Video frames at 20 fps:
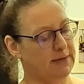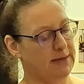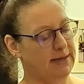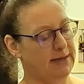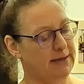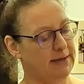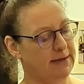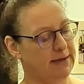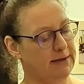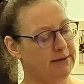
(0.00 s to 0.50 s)

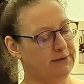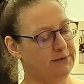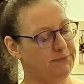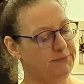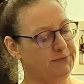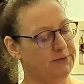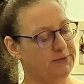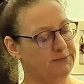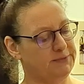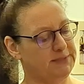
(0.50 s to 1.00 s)
and
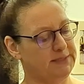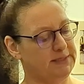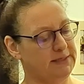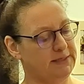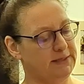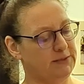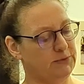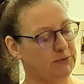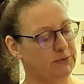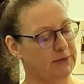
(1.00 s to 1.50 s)

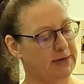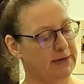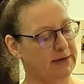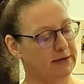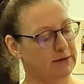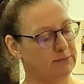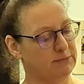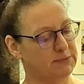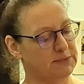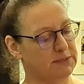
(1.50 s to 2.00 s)
15
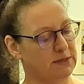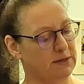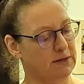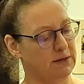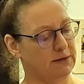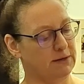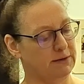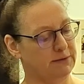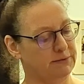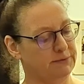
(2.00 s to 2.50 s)
grams
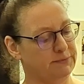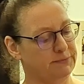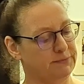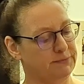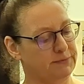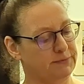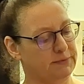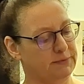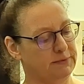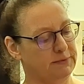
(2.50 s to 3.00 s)
of
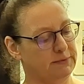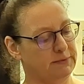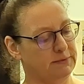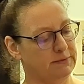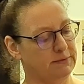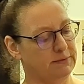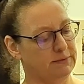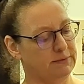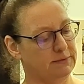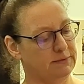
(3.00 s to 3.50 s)

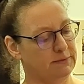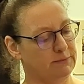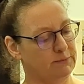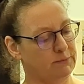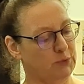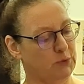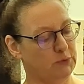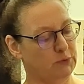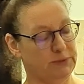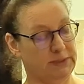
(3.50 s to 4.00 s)

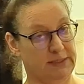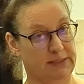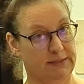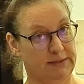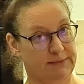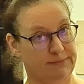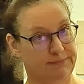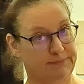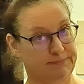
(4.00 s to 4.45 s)
protein.